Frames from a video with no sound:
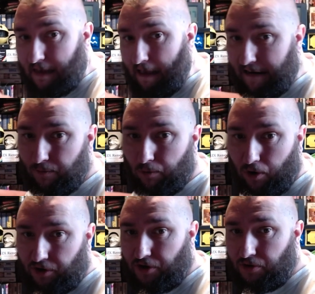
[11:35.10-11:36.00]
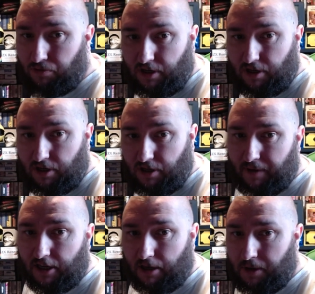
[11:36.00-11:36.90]
anyone who, you know, in
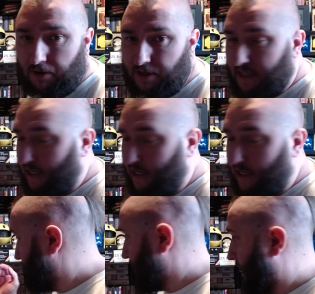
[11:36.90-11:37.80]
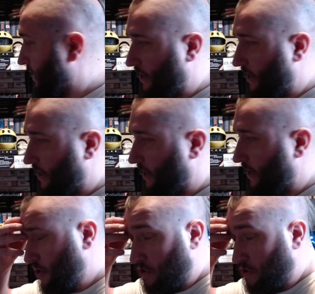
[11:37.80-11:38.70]
the community who's selling anything,
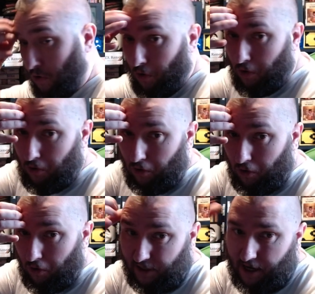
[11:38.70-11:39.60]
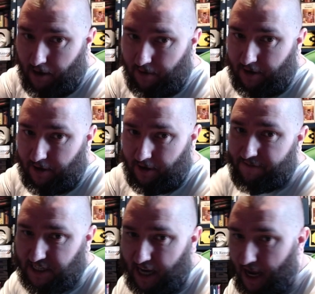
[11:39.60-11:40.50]
or you know, if
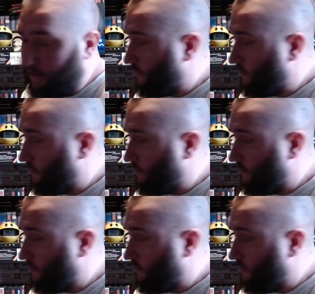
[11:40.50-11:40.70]
it's gaming